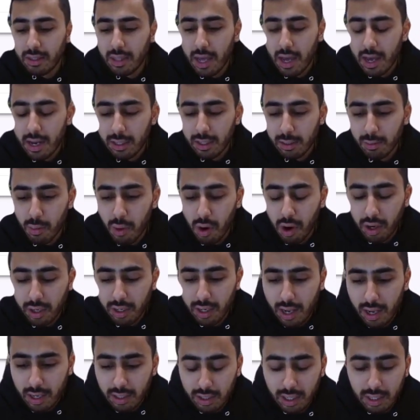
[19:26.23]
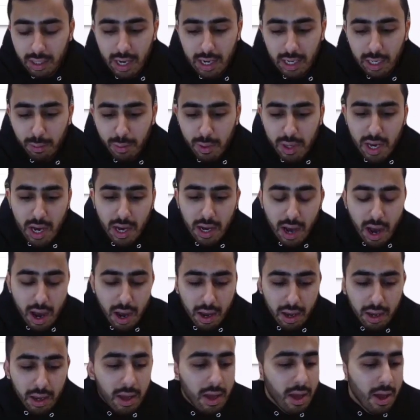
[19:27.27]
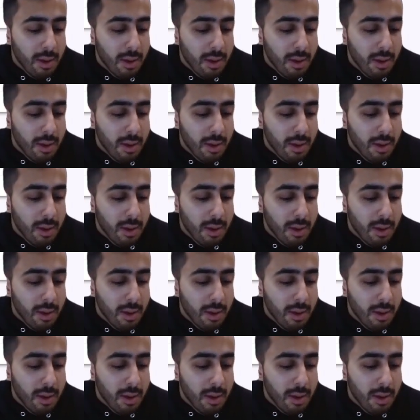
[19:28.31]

that is marked as containing PII,